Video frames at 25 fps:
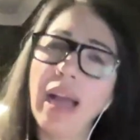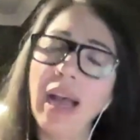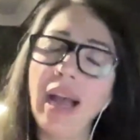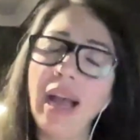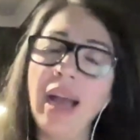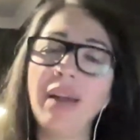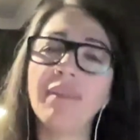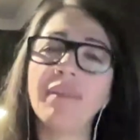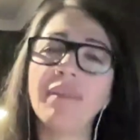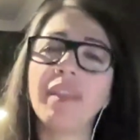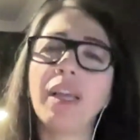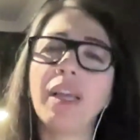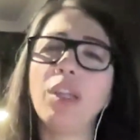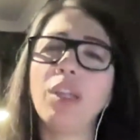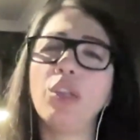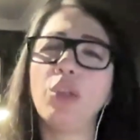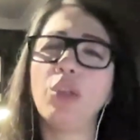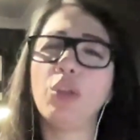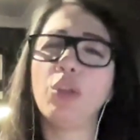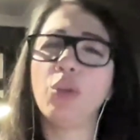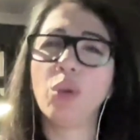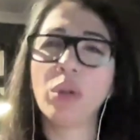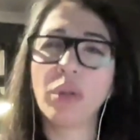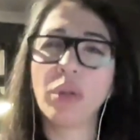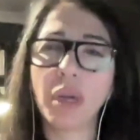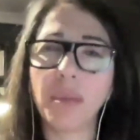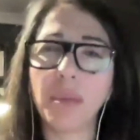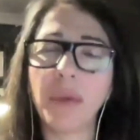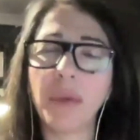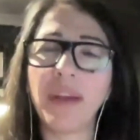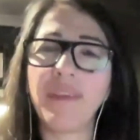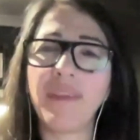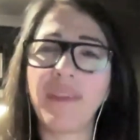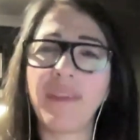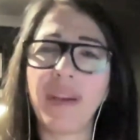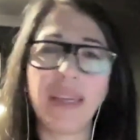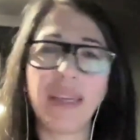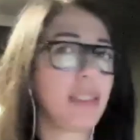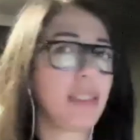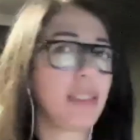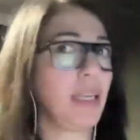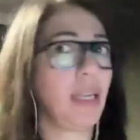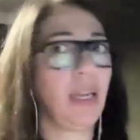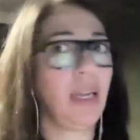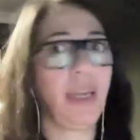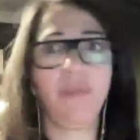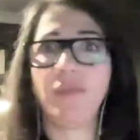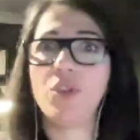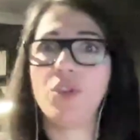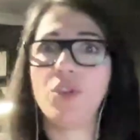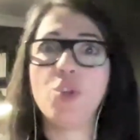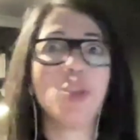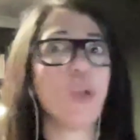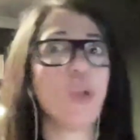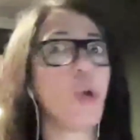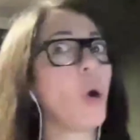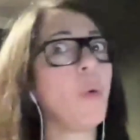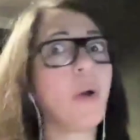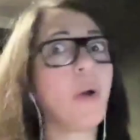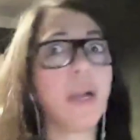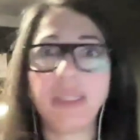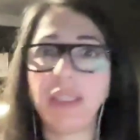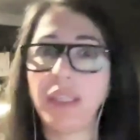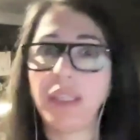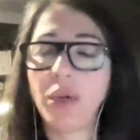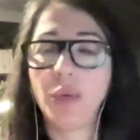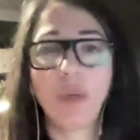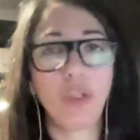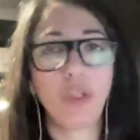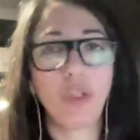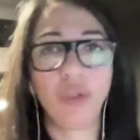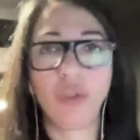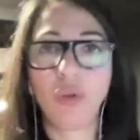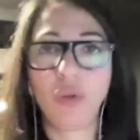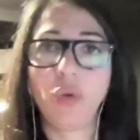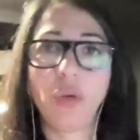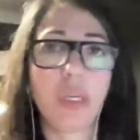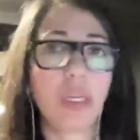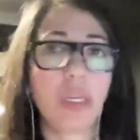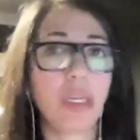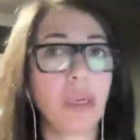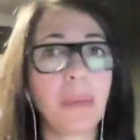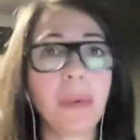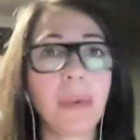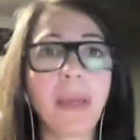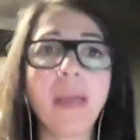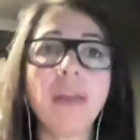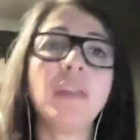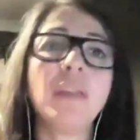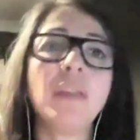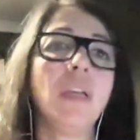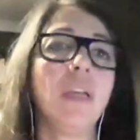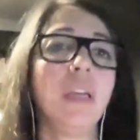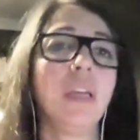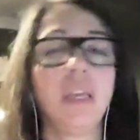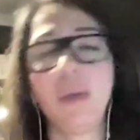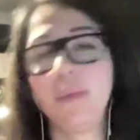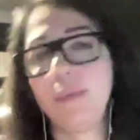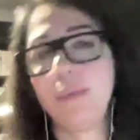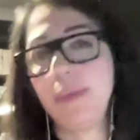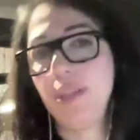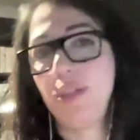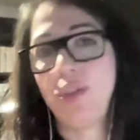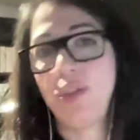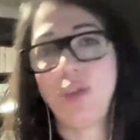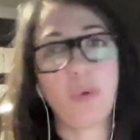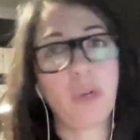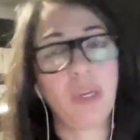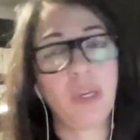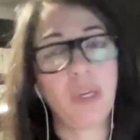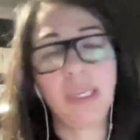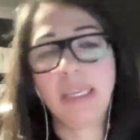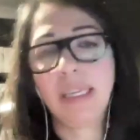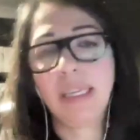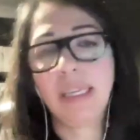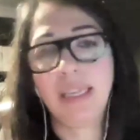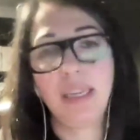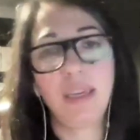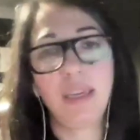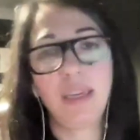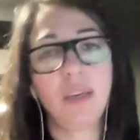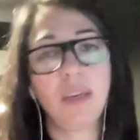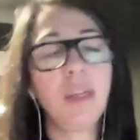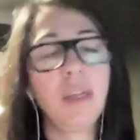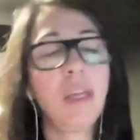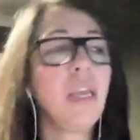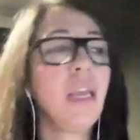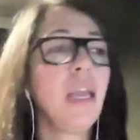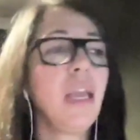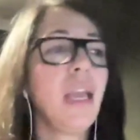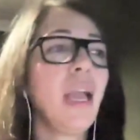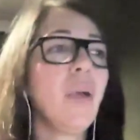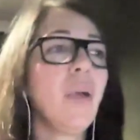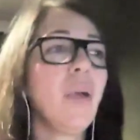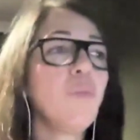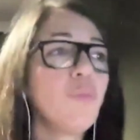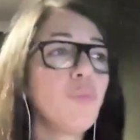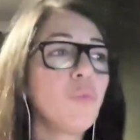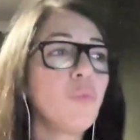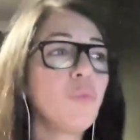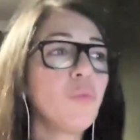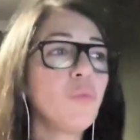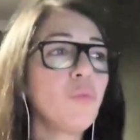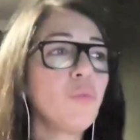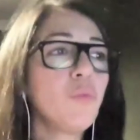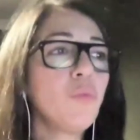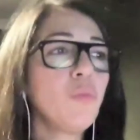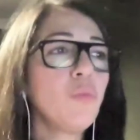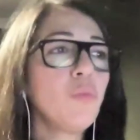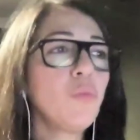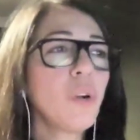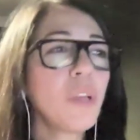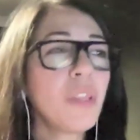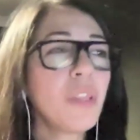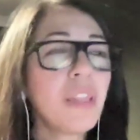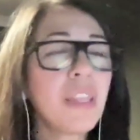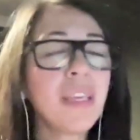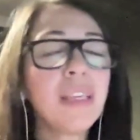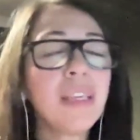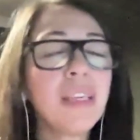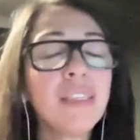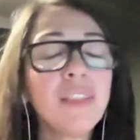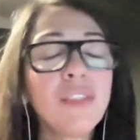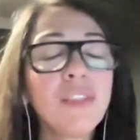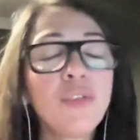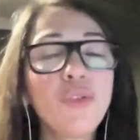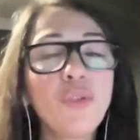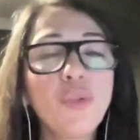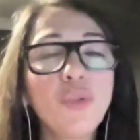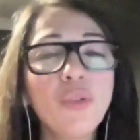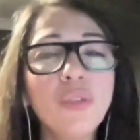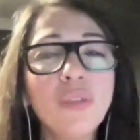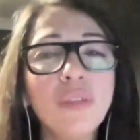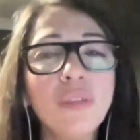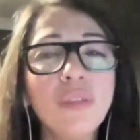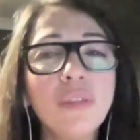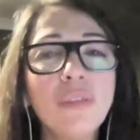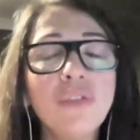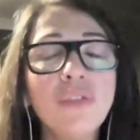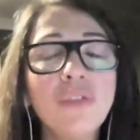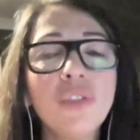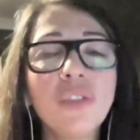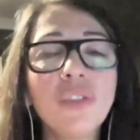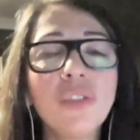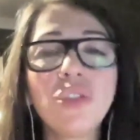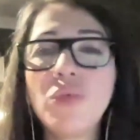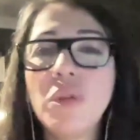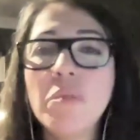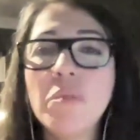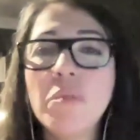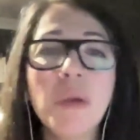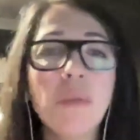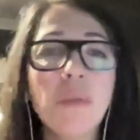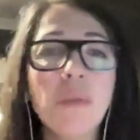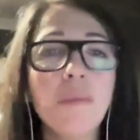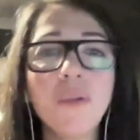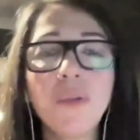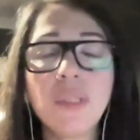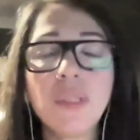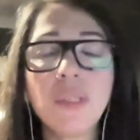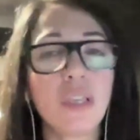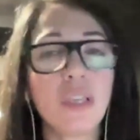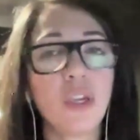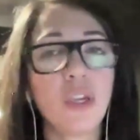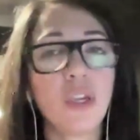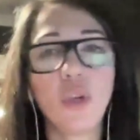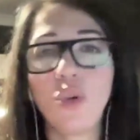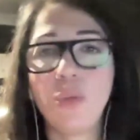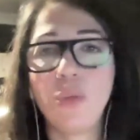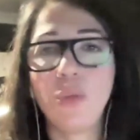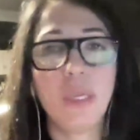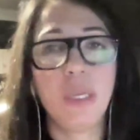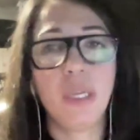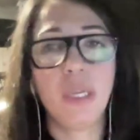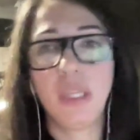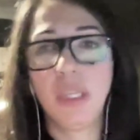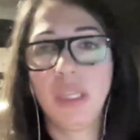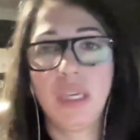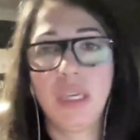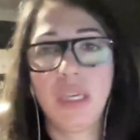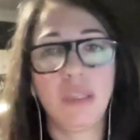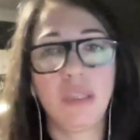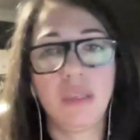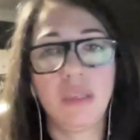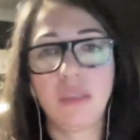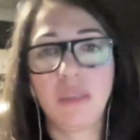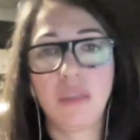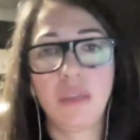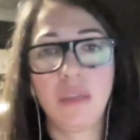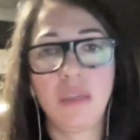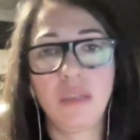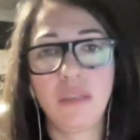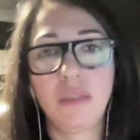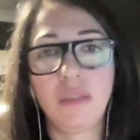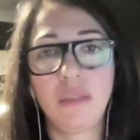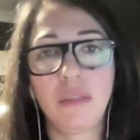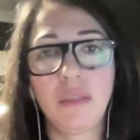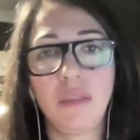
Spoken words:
I have that look on my face that I have no idea what you're talking about, it means you weren't clear. And one thing is, don't just remember it's a human on the other side.